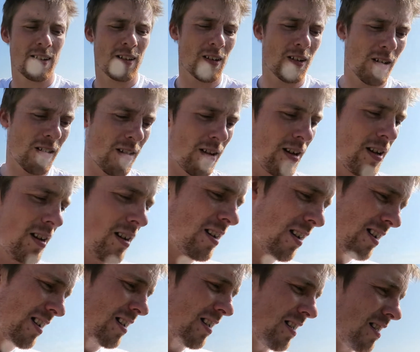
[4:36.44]

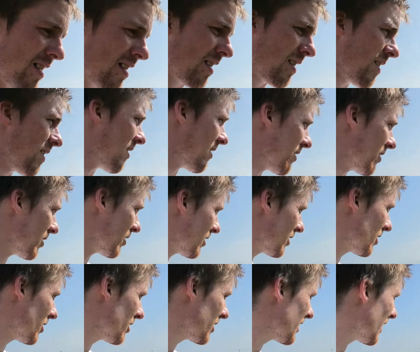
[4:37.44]

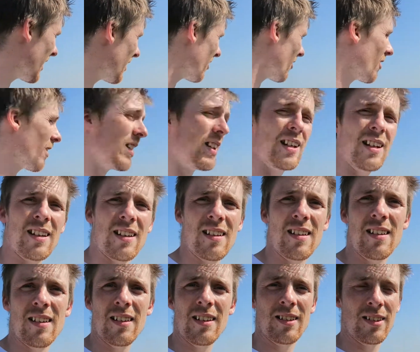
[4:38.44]
So just, just enjoying it,
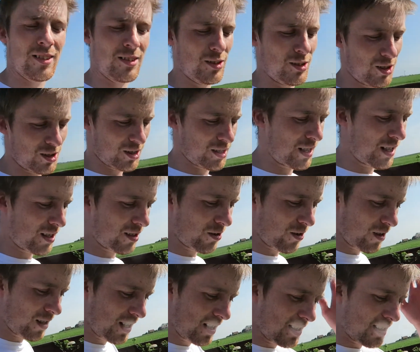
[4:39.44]
just
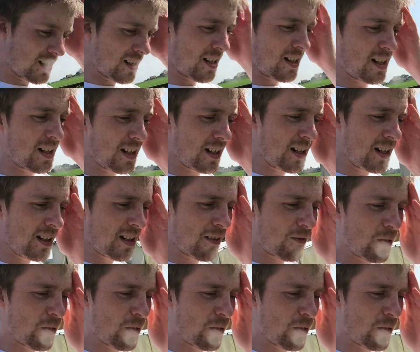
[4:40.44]
enjoying it, taking it in.